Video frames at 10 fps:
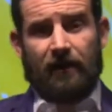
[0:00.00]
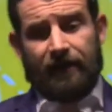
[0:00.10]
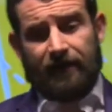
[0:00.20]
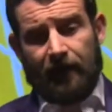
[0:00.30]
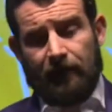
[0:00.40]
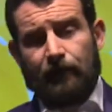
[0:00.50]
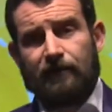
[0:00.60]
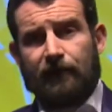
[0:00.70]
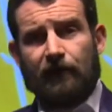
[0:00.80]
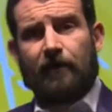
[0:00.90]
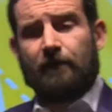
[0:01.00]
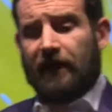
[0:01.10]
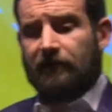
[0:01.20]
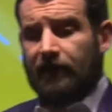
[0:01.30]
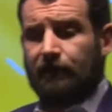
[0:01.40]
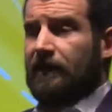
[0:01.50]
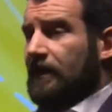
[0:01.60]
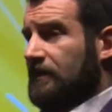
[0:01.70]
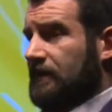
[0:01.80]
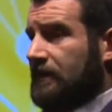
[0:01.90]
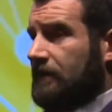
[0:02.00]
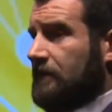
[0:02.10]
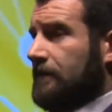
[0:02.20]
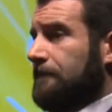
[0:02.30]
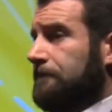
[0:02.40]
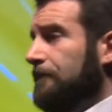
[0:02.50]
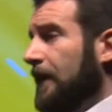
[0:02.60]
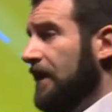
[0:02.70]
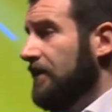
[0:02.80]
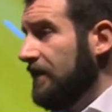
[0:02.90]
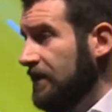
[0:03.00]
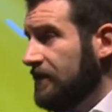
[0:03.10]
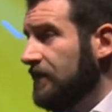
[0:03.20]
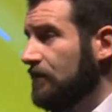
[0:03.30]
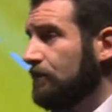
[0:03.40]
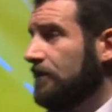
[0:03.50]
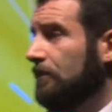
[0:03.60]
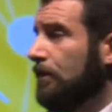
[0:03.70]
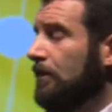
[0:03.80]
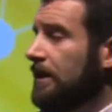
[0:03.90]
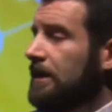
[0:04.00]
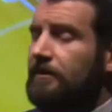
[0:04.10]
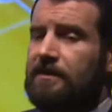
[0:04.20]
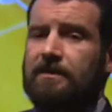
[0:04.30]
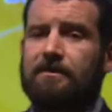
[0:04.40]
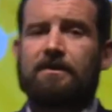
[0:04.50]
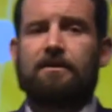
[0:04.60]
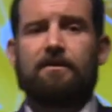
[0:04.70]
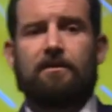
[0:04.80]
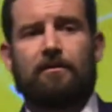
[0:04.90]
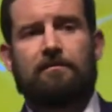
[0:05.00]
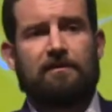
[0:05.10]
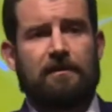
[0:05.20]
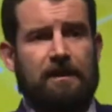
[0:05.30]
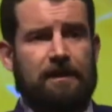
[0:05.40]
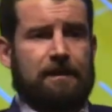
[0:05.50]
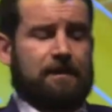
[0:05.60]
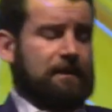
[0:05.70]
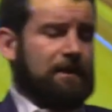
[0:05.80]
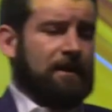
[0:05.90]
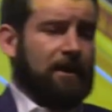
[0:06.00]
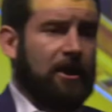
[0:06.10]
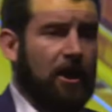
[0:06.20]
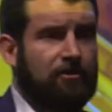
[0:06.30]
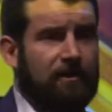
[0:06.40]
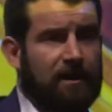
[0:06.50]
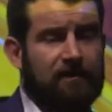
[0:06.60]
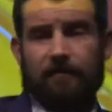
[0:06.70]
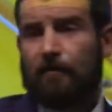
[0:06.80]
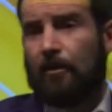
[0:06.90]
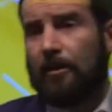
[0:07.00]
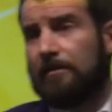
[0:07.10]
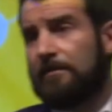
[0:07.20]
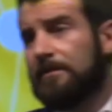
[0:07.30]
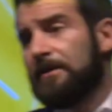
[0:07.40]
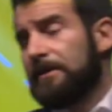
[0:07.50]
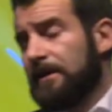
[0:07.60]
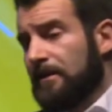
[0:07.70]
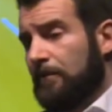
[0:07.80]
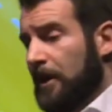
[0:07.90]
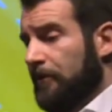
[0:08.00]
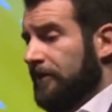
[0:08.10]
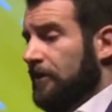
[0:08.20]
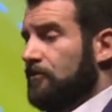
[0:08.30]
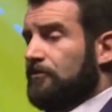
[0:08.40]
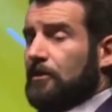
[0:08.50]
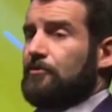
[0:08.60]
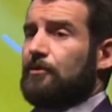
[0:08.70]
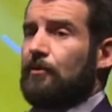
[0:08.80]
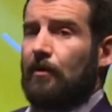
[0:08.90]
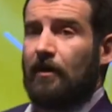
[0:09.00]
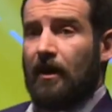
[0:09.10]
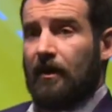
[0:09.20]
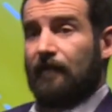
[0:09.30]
that are used for automatic train protection systems. And these things were deployed years and years and years ago. A contract for the monitoring and control of